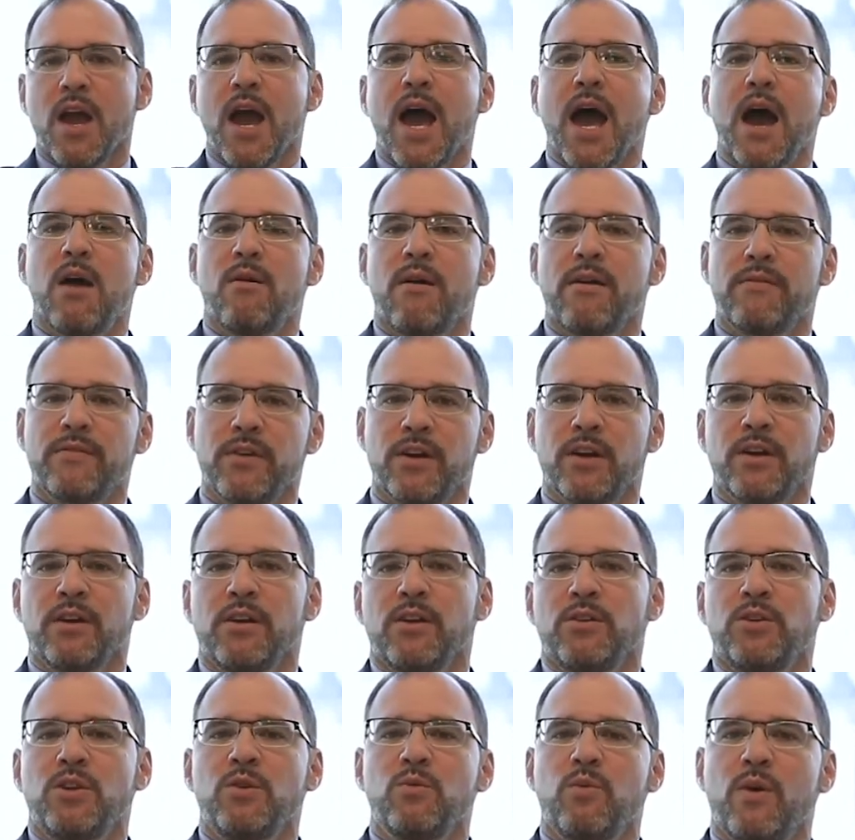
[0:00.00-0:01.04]

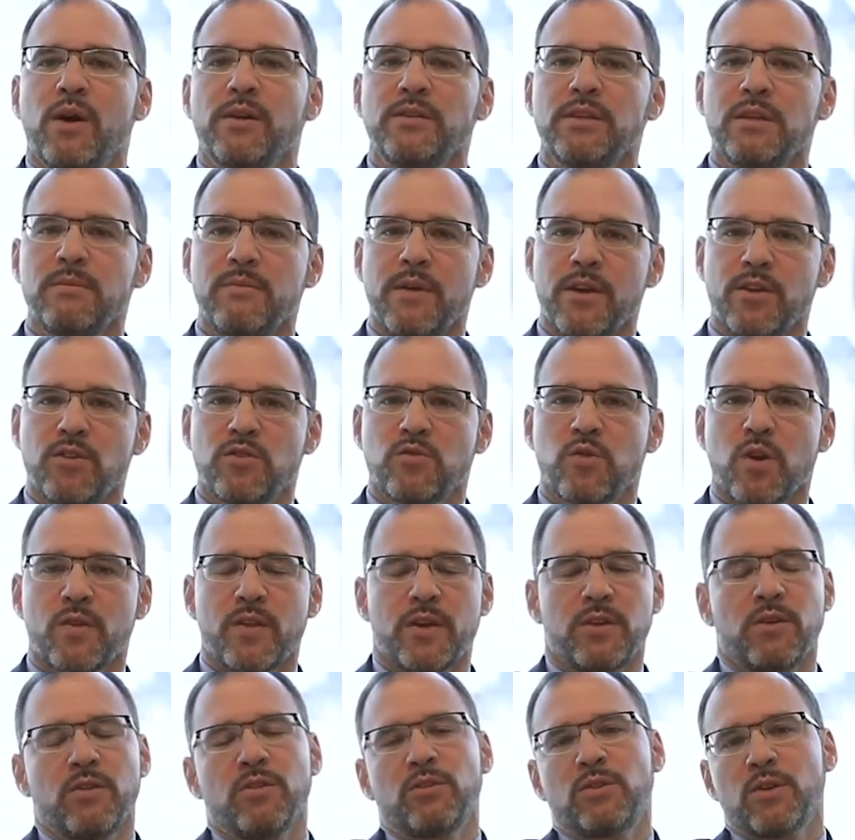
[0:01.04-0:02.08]
However, you want to make sure
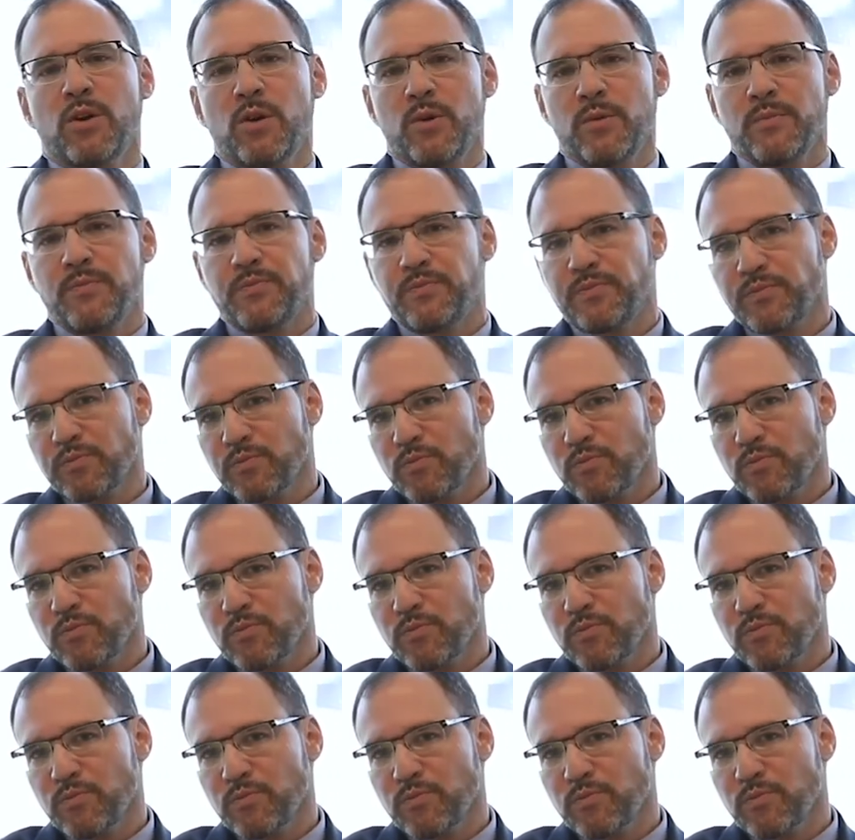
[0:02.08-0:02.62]
that you don't